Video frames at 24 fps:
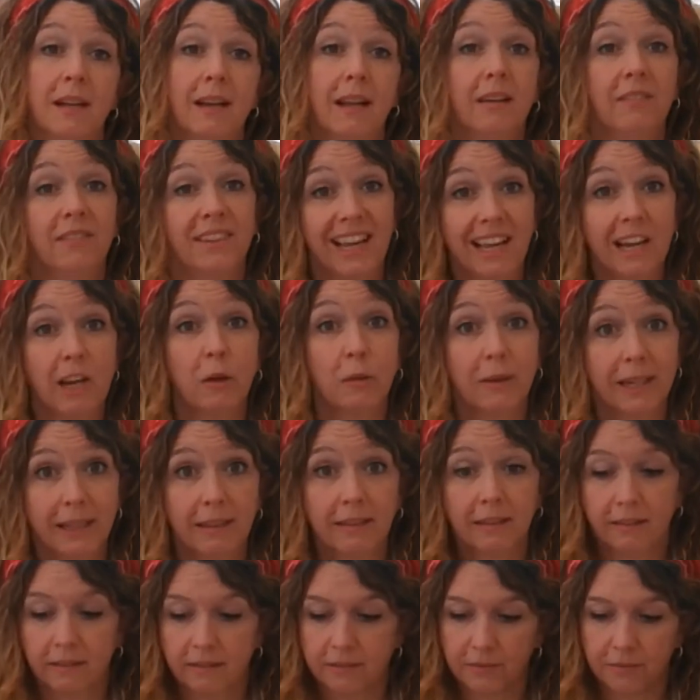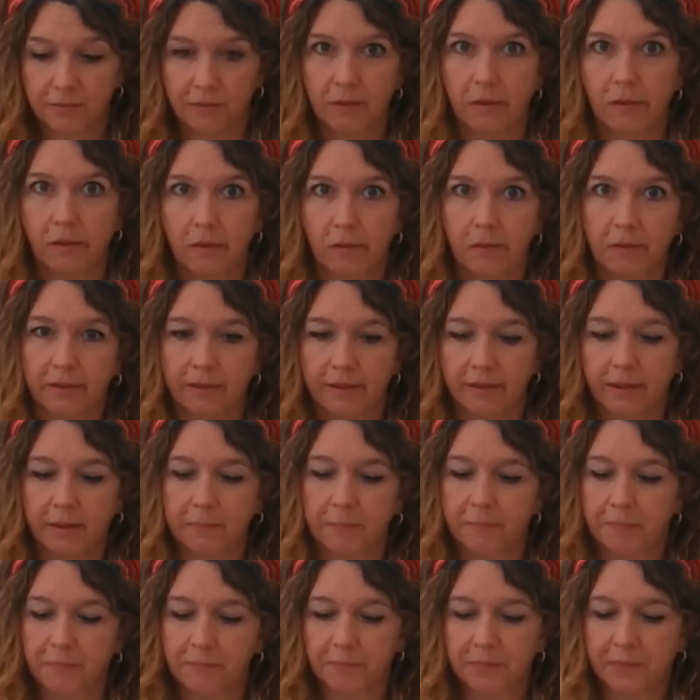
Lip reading: I'll have yellow hands for a long time.